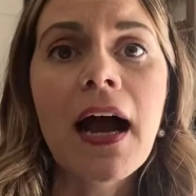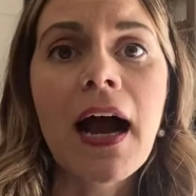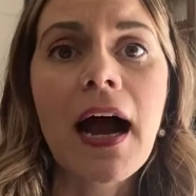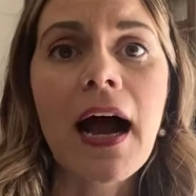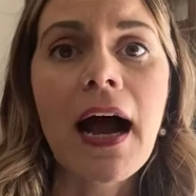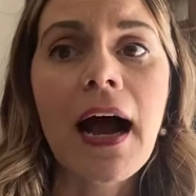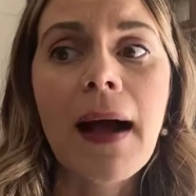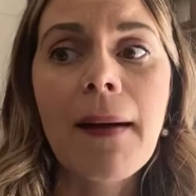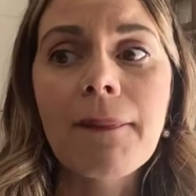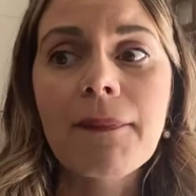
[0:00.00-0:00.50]

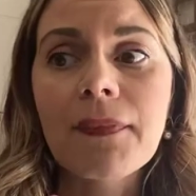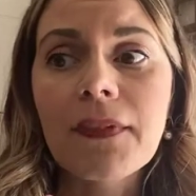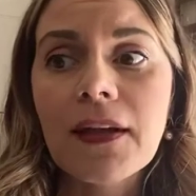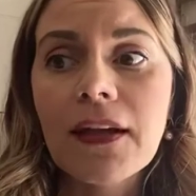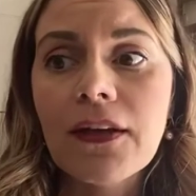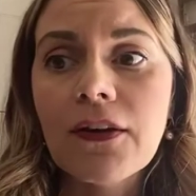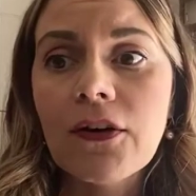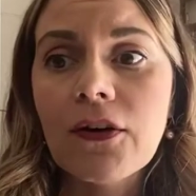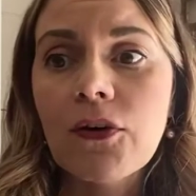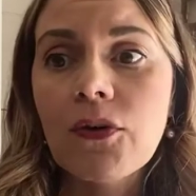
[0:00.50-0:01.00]

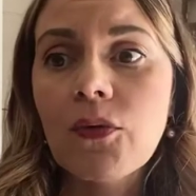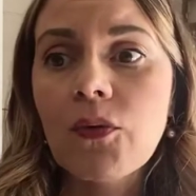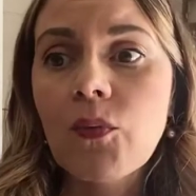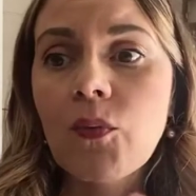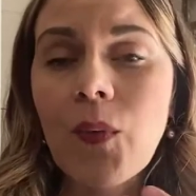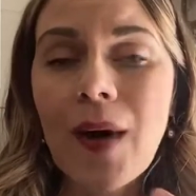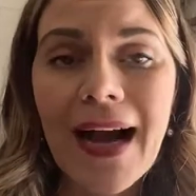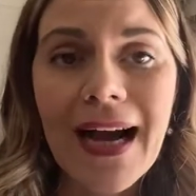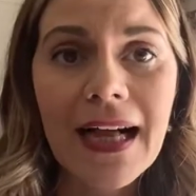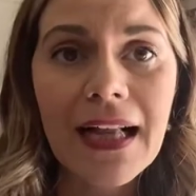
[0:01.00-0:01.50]

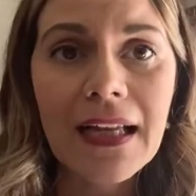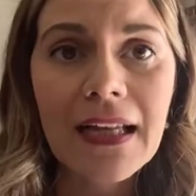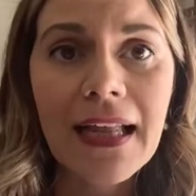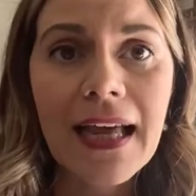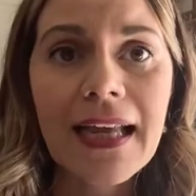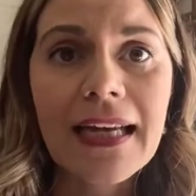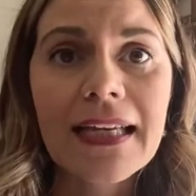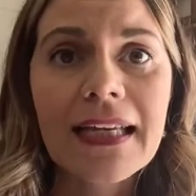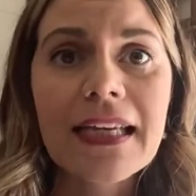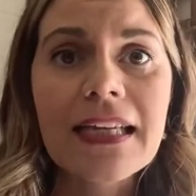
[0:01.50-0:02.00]
well,
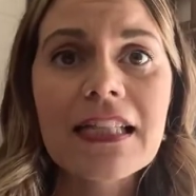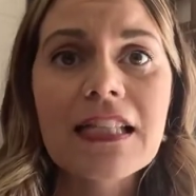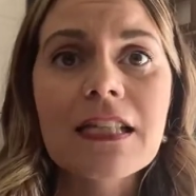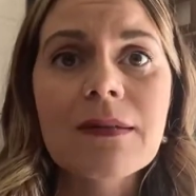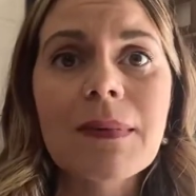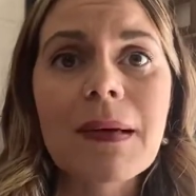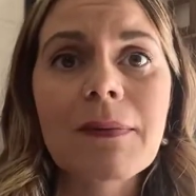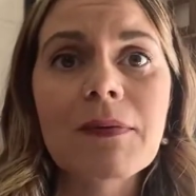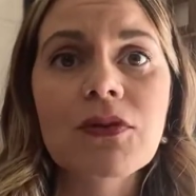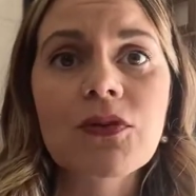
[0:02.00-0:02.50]
and kids
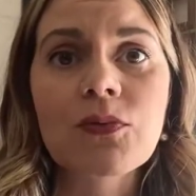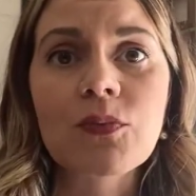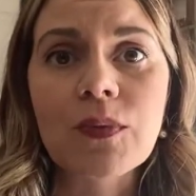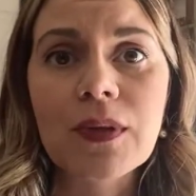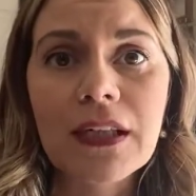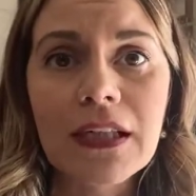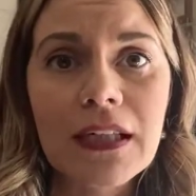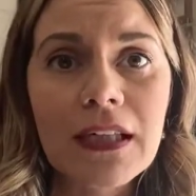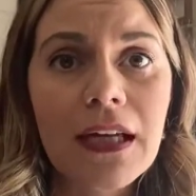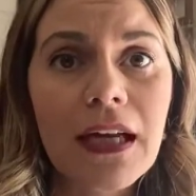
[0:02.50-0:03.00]
to be able to
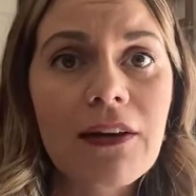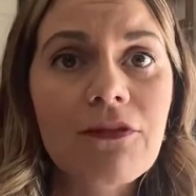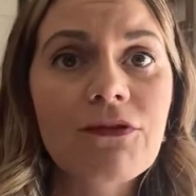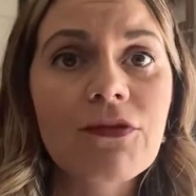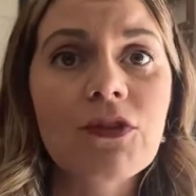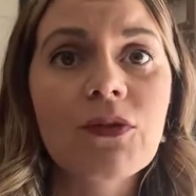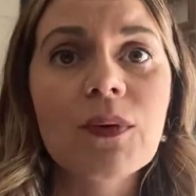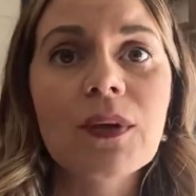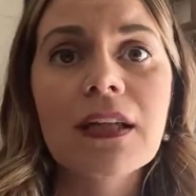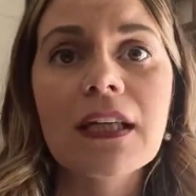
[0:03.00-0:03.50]
read
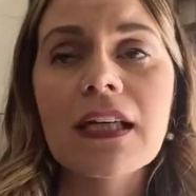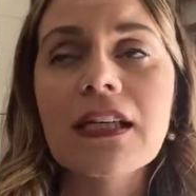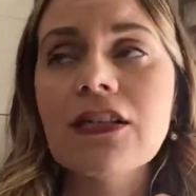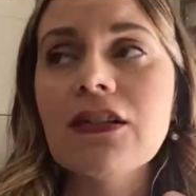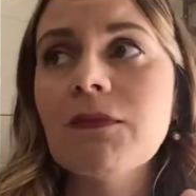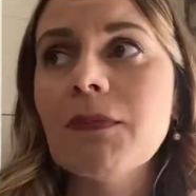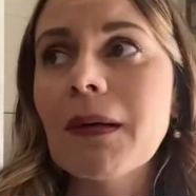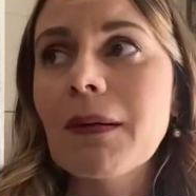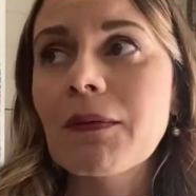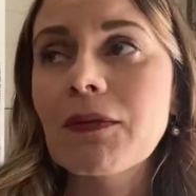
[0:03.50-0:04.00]
fluently,
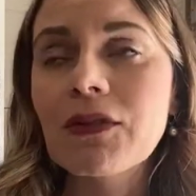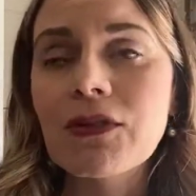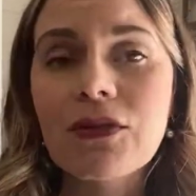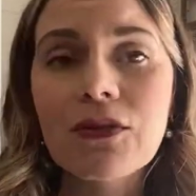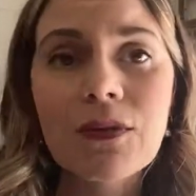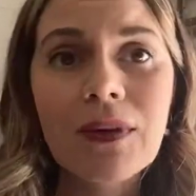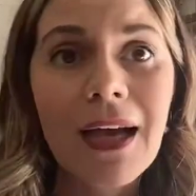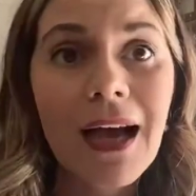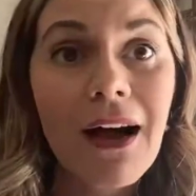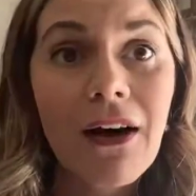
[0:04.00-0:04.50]
to be able
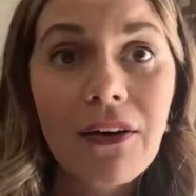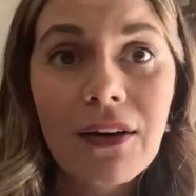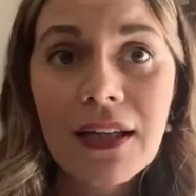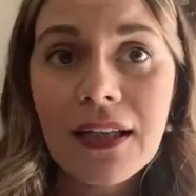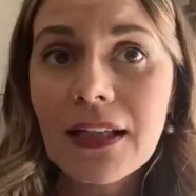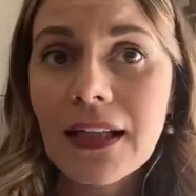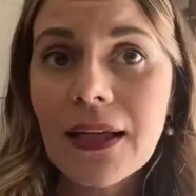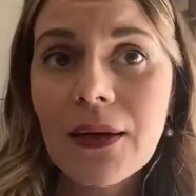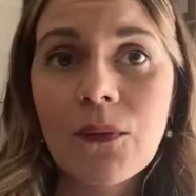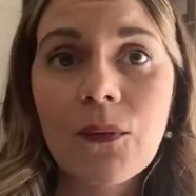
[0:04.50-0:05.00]
to
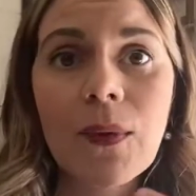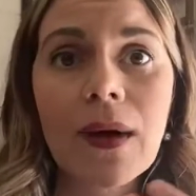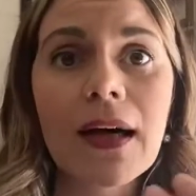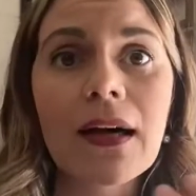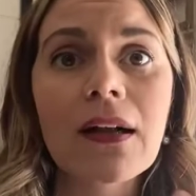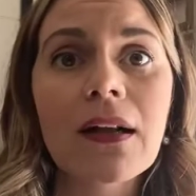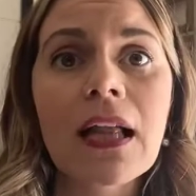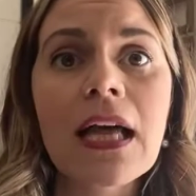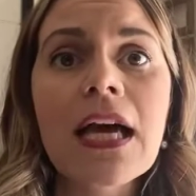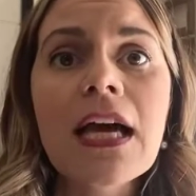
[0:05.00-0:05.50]
calculate
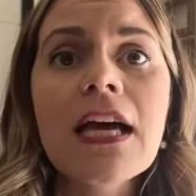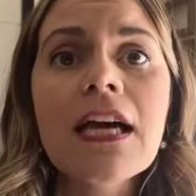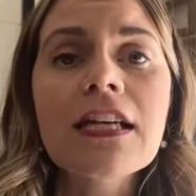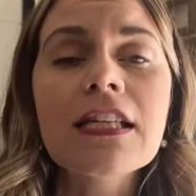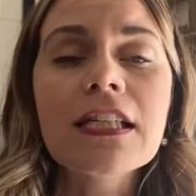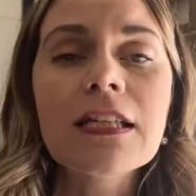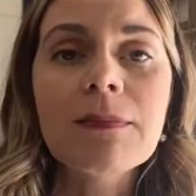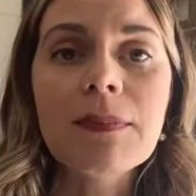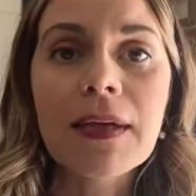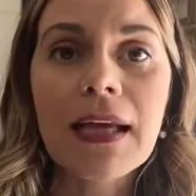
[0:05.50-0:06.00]
well,
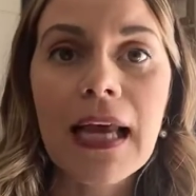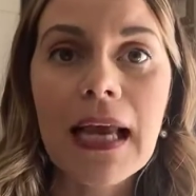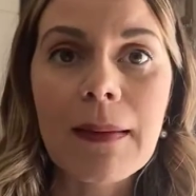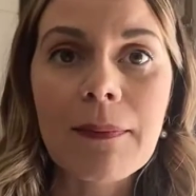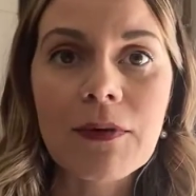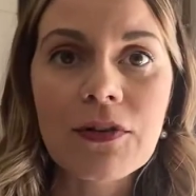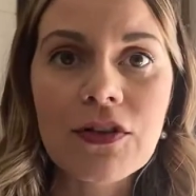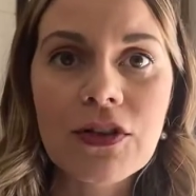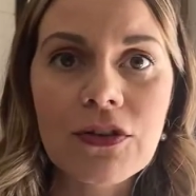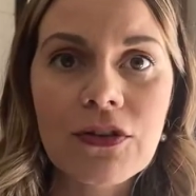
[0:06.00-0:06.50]
to be
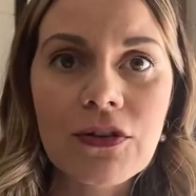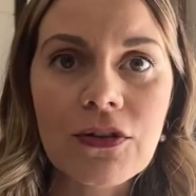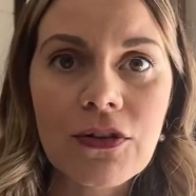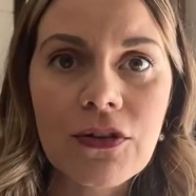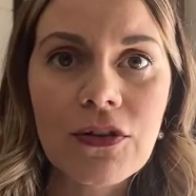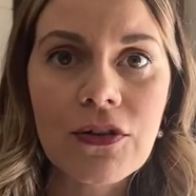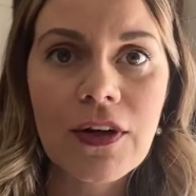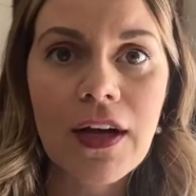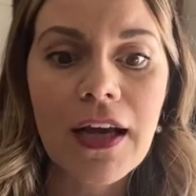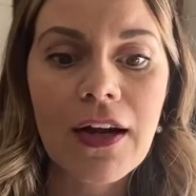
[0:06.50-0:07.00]
able to
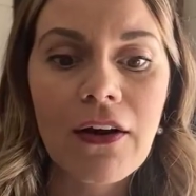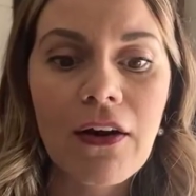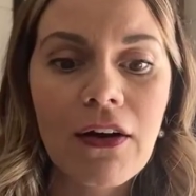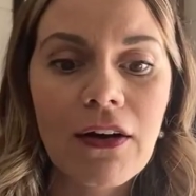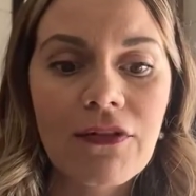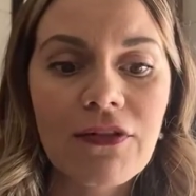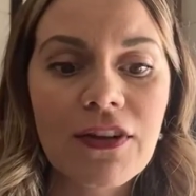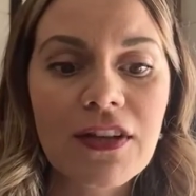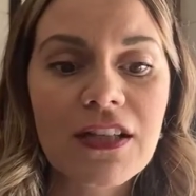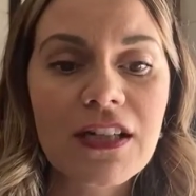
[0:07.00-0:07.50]
learn, and
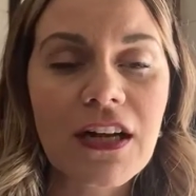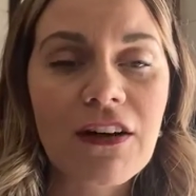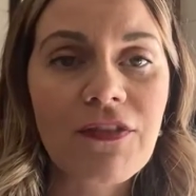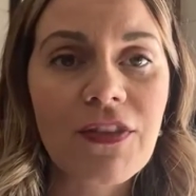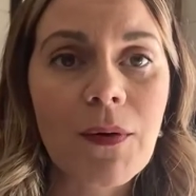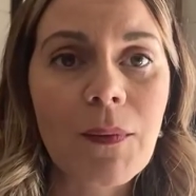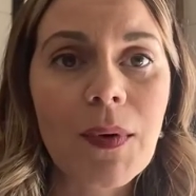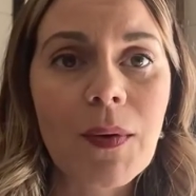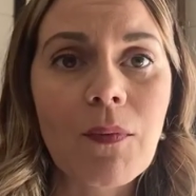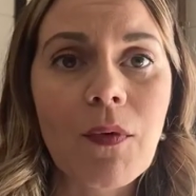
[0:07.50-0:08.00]
all of the
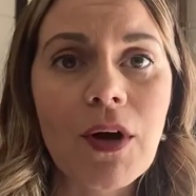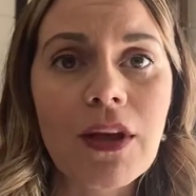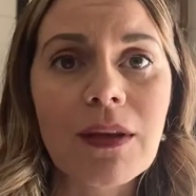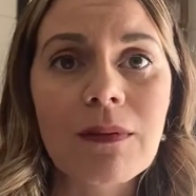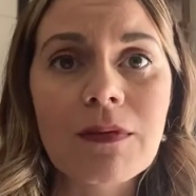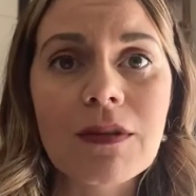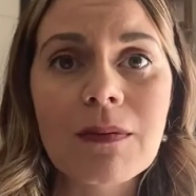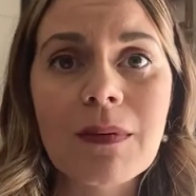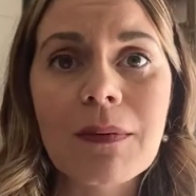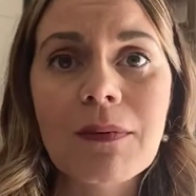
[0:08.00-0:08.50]
stuff that we want
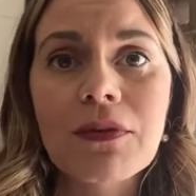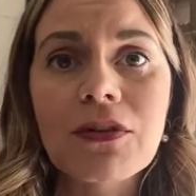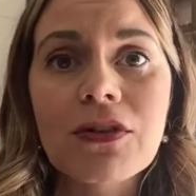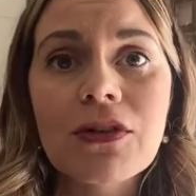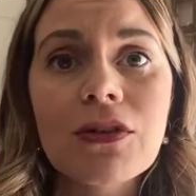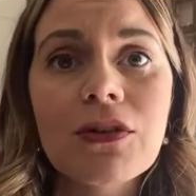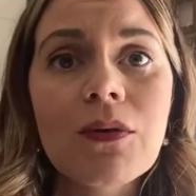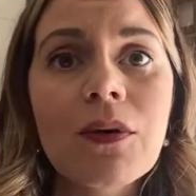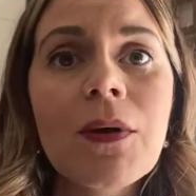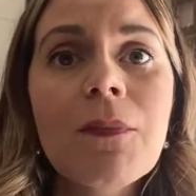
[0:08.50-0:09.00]
them to be able to do